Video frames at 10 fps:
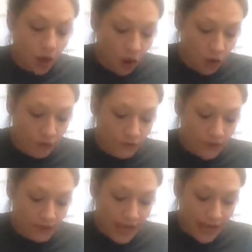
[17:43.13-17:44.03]

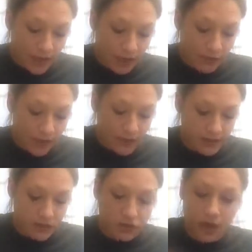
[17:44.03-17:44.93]
over lacquer once
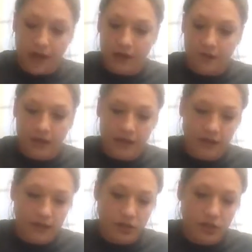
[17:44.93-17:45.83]
it's dry,
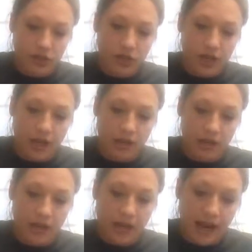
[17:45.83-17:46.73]
right? So your gel
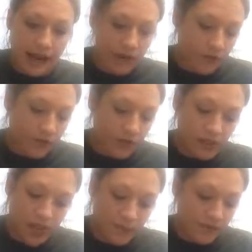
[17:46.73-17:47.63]
you can add over the
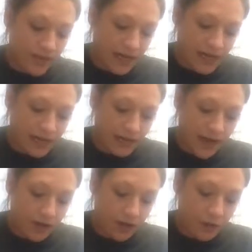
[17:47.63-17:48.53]
top of any
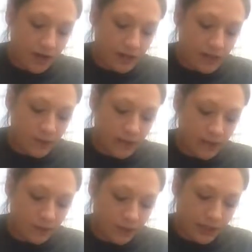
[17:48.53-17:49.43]
lacquer once it's been
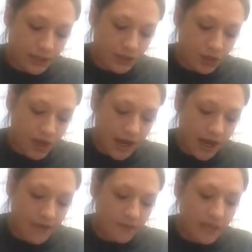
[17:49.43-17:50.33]
completely
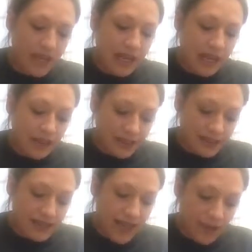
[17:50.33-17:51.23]
dry. The
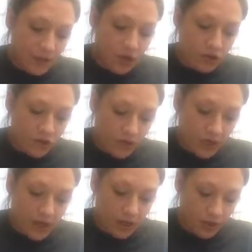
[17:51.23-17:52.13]
same goes for
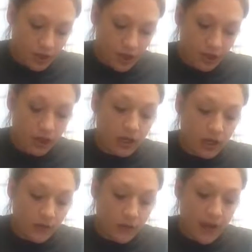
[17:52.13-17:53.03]
the ColourCure.
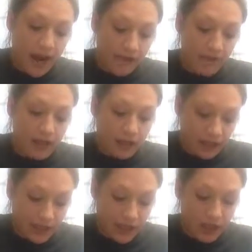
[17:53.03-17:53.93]
If you have the
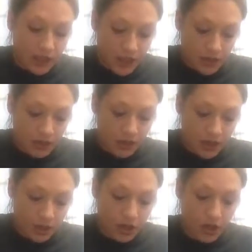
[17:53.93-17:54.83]
clear
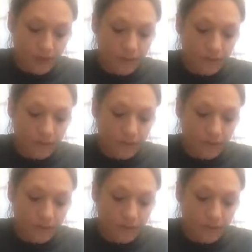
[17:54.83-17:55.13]
ColourCure,